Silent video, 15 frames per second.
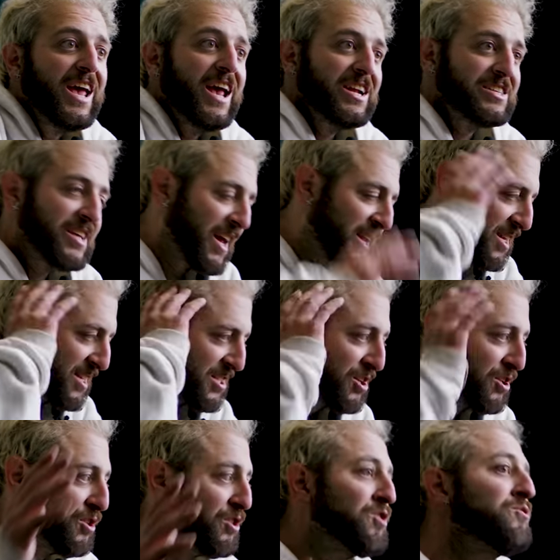It's like this
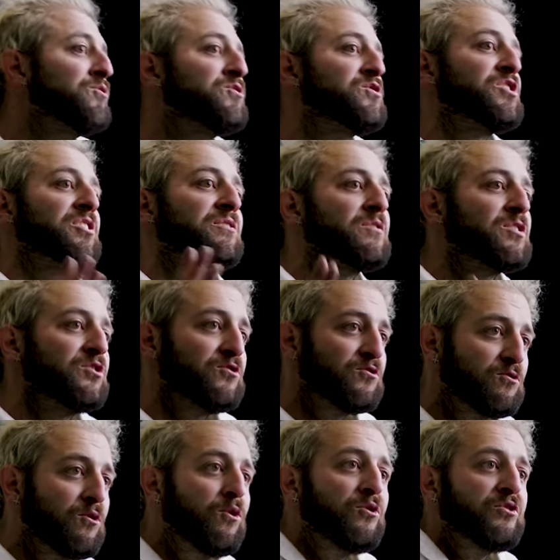illusion of
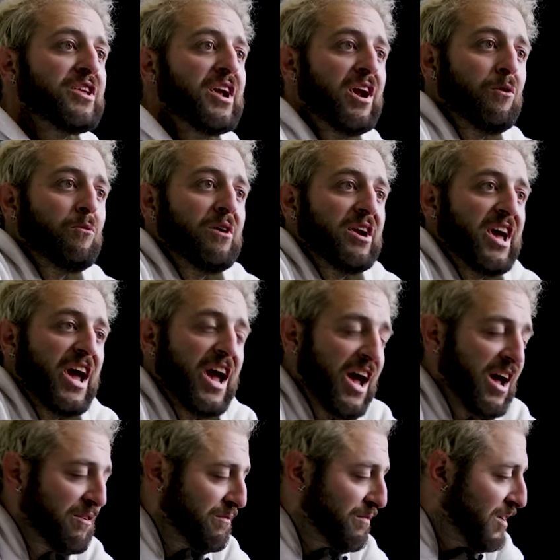control that I want to
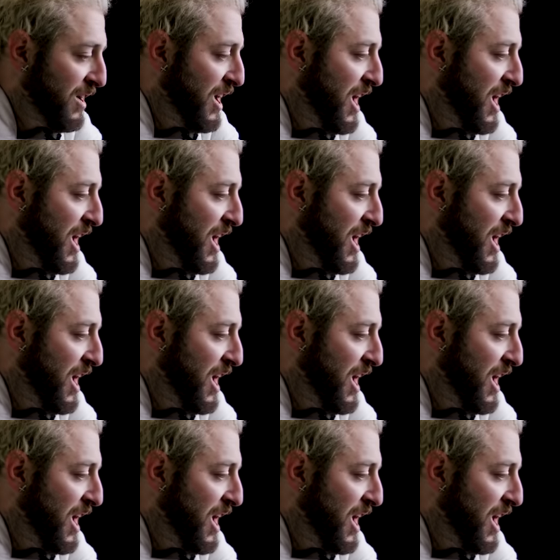have.